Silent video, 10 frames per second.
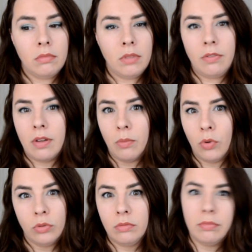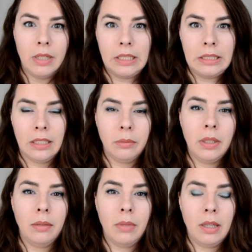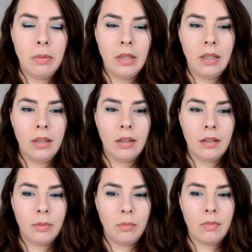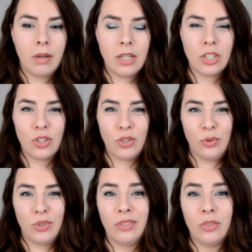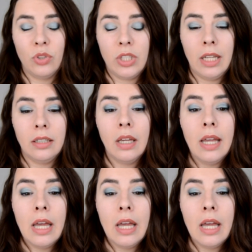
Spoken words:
If I'm wrong, please tell me. Maybe I just chose the wrong shade.